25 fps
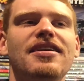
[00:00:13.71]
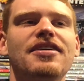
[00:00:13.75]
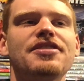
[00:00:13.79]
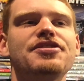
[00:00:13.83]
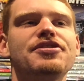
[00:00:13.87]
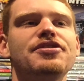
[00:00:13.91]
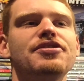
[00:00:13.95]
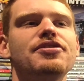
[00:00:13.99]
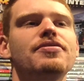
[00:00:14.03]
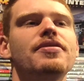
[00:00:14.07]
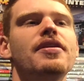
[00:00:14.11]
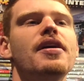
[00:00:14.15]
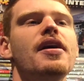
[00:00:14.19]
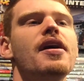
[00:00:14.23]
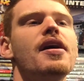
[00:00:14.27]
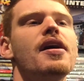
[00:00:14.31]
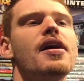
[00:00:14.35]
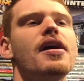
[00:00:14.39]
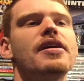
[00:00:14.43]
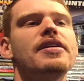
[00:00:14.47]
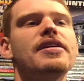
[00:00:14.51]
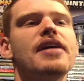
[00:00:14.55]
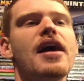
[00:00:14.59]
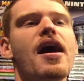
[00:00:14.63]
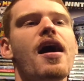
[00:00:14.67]
cartoon.
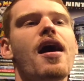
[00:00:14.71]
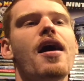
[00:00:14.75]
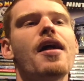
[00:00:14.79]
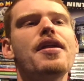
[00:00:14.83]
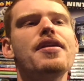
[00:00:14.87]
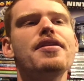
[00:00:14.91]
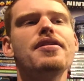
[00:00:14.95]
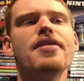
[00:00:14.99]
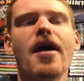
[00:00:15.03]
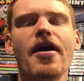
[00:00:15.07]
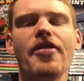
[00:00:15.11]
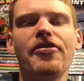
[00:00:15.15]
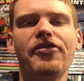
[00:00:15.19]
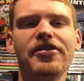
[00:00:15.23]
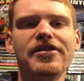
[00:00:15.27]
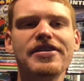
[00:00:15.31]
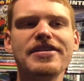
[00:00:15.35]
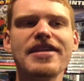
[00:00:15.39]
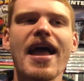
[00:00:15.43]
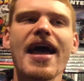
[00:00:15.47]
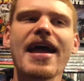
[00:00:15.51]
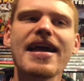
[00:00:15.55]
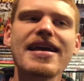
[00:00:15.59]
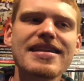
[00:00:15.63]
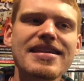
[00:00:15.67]
Yeah, another
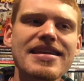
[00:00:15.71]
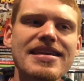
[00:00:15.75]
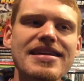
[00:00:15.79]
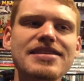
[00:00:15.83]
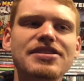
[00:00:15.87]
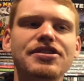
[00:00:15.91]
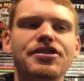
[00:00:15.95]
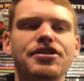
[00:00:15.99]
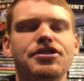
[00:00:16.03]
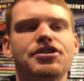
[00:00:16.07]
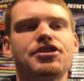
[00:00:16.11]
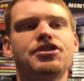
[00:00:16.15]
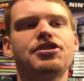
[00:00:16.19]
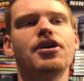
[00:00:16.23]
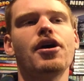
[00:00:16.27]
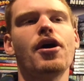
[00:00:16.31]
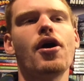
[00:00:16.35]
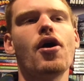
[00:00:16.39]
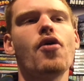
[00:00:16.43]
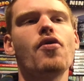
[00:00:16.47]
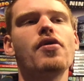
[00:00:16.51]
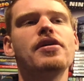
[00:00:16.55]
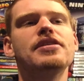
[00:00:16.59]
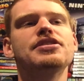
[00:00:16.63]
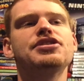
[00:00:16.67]
90s
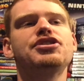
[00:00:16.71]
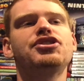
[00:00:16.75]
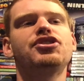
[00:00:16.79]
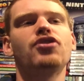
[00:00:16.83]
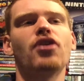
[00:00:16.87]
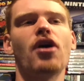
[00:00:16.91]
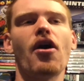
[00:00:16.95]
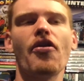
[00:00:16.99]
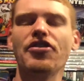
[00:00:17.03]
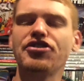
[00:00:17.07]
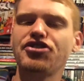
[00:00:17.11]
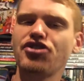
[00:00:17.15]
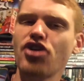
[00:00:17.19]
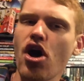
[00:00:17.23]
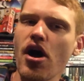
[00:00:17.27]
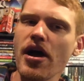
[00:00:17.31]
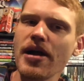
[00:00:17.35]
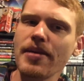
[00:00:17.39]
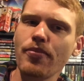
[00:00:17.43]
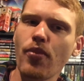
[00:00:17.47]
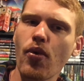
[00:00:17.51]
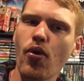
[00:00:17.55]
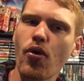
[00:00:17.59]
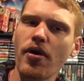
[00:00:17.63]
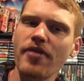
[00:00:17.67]
show is on the
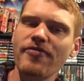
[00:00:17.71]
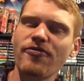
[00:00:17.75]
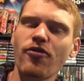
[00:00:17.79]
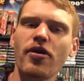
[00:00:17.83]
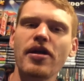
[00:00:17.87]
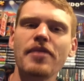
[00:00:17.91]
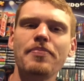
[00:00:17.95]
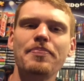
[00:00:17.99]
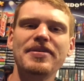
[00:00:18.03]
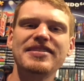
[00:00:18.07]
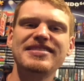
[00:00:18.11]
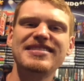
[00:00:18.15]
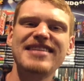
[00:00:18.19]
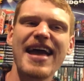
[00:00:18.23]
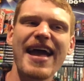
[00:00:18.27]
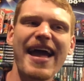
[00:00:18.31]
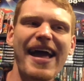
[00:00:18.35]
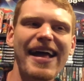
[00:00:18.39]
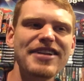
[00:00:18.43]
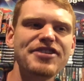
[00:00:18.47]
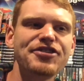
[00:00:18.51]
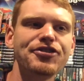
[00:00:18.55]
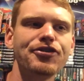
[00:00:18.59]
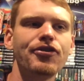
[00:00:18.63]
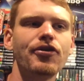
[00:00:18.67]
drawing board for a
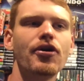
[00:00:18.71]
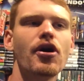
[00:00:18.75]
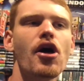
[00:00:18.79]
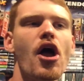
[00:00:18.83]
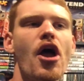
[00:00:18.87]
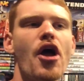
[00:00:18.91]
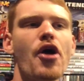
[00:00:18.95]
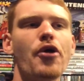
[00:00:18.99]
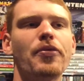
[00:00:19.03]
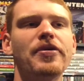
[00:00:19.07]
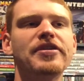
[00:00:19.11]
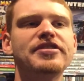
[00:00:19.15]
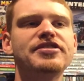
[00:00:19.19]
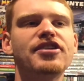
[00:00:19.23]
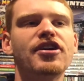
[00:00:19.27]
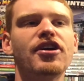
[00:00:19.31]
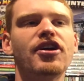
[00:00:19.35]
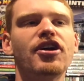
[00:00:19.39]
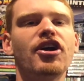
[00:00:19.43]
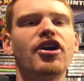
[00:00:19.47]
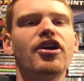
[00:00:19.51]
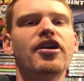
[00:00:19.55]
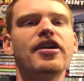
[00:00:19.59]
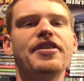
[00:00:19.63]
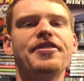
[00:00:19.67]
potential
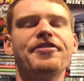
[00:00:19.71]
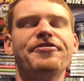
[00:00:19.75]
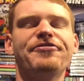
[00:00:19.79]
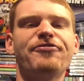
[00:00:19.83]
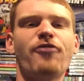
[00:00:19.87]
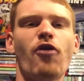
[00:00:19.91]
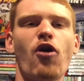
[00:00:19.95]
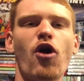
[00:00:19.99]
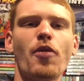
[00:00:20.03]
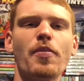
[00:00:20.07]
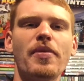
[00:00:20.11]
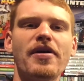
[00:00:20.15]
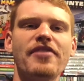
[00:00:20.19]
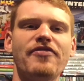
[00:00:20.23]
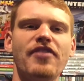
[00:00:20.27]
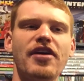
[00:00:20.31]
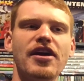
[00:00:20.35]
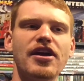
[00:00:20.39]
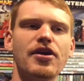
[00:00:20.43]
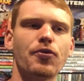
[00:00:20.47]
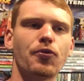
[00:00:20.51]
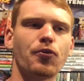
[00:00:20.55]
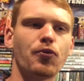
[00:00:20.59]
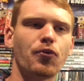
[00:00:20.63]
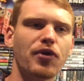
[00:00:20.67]
return in the form of
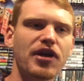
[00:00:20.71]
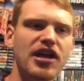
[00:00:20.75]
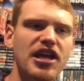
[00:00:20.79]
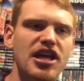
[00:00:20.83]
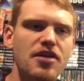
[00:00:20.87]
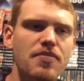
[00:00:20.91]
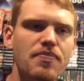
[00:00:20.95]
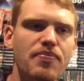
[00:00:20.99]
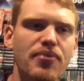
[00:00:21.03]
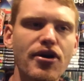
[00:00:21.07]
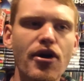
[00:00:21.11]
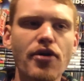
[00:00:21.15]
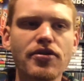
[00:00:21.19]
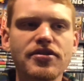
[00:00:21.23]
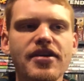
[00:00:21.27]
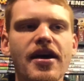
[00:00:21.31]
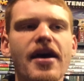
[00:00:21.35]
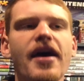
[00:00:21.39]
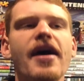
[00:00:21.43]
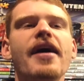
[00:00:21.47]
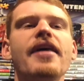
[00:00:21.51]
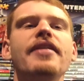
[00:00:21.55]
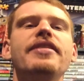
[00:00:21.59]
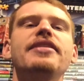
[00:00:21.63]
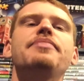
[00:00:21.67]
a reboot.
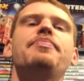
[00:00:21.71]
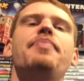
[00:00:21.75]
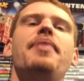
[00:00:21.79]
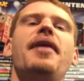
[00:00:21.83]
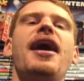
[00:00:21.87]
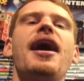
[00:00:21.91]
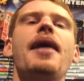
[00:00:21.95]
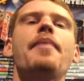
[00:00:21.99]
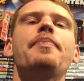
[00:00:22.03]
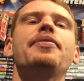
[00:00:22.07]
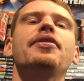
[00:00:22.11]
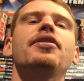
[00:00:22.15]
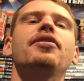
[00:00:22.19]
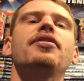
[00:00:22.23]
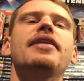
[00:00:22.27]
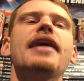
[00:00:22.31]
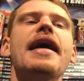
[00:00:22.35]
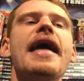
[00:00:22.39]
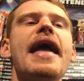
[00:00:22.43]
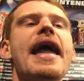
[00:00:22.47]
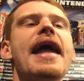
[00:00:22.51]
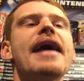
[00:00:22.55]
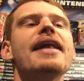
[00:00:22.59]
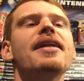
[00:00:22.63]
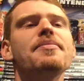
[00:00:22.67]
The popular
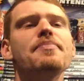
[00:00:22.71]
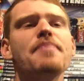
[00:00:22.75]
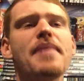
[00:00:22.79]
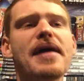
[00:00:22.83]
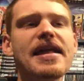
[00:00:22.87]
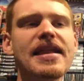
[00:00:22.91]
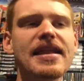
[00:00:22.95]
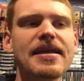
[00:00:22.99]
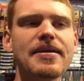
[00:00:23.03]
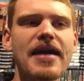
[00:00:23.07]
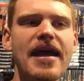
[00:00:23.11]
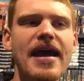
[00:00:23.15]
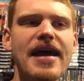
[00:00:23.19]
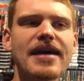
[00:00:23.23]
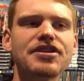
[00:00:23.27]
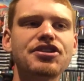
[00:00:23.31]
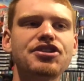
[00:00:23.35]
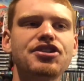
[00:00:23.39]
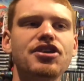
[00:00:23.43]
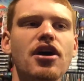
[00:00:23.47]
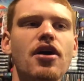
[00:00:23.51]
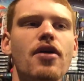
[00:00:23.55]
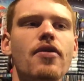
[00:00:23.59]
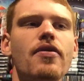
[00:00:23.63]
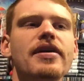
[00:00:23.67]
Animaniacs
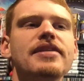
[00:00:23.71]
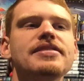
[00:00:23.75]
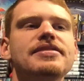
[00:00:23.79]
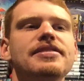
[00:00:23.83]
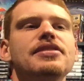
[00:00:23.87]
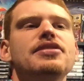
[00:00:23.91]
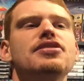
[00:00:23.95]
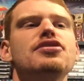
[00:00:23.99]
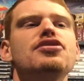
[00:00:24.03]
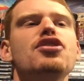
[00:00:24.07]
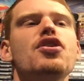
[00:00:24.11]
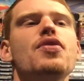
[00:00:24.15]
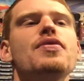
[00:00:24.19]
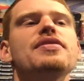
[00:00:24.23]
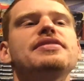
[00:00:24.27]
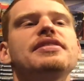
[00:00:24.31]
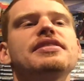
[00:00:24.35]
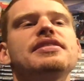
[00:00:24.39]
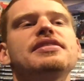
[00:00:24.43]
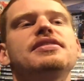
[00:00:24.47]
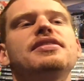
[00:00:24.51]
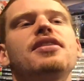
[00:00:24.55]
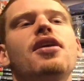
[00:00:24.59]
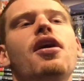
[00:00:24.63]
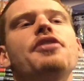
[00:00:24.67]
show is the newest
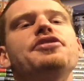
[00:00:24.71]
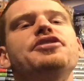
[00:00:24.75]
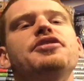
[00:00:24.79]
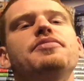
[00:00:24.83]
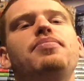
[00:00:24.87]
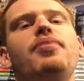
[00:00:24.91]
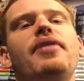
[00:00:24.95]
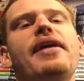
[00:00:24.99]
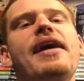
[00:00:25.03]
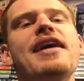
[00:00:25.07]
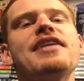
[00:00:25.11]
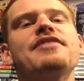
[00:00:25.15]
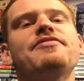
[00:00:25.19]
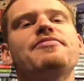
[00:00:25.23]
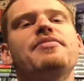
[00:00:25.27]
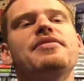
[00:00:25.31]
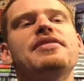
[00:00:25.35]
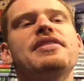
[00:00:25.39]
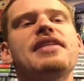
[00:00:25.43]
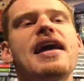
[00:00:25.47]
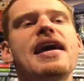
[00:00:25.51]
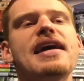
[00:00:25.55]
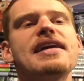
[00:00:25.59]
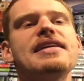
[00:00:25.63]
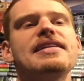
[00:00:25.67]
nostalgia blast from
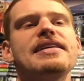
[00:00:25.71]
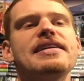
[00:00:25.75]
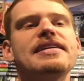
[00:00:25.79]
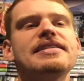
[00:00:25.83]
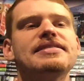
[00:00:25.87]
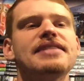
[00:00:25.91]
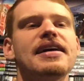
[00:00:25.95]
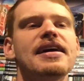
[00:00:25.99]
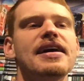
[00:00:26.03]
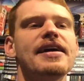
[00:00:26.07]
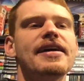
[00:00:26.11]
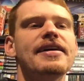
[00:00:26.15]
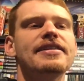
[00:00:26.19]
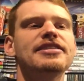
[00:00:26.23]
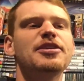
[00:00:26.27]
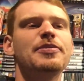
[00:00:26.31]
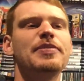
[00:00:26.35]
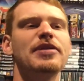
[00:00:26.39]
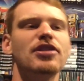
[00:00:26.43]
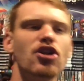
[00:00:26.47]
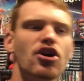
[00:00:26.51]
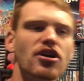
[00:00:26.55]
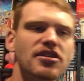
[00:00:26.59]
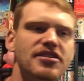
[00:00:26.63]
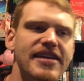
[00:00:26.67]
the 90s to
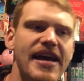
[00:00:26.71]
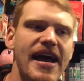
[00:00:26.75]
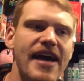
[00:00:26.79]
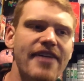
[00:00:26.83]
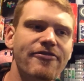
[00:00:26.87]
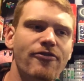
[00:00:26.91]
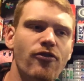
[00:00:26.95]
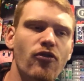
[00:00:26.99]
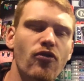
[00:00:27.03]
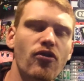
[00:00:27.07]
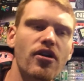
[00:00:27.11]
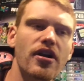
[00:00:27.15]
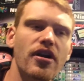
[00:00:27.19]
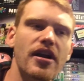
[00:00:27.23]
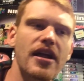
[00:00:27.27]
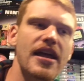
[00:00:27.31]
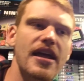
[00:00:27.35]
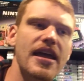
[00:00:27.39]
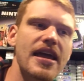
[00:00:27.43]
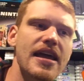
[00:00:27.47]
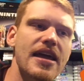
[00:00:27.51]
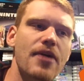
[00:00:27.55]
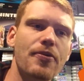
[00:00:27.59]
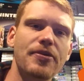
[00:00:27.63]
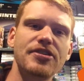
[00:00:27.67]
be looked at for
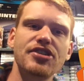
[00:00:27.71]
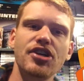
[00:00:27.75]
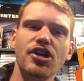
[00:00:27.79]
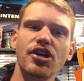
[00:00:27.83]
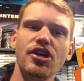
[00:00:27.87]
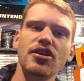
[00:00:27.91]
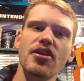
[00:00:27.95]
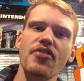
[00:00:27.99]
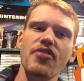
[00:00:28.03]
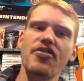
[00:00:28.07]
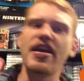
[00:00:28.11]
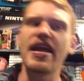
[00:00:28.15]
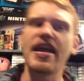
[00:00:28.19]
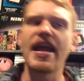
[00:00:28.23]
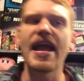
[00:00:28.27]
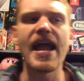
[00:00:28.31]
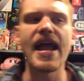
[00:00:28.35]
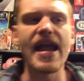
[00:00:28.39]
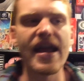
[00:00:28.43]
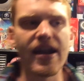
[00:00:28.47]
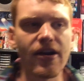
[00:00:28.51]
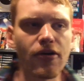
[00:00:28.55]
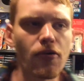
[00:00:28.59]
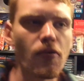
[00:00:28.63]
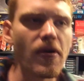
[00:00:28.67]
a return to the
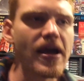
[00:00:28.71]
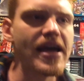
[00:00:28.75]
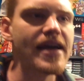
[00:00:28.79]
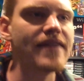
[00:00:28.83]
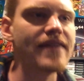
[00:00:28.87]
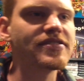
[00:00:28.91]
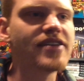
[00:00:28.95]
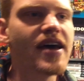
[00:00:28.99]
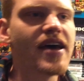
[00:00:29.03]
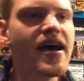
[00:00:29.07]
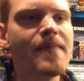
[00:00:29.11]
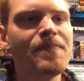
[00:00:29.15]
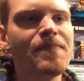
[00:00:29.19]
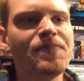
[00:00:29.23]
airwaves.